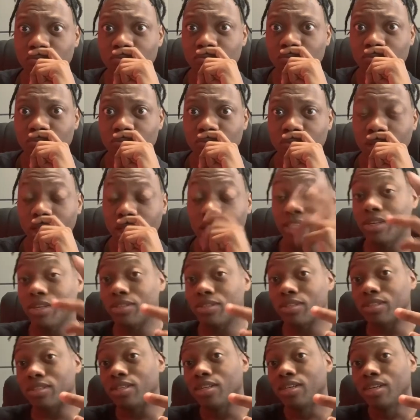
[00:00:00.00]
Like,
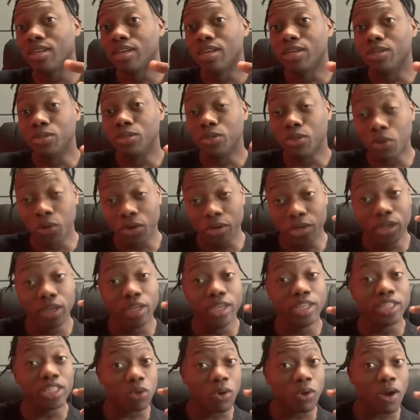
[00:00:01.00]
seriously, during these
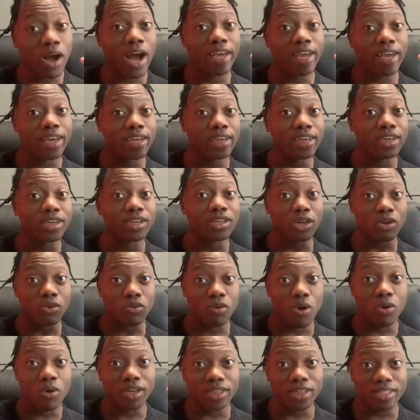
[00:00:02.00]
trying
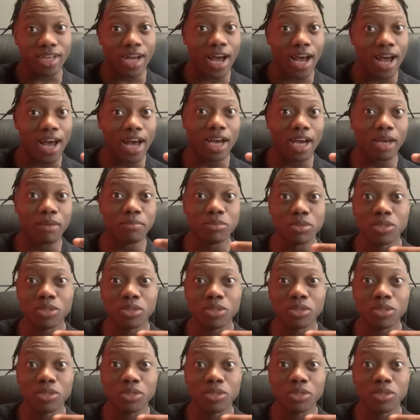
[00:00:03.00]
Corona times,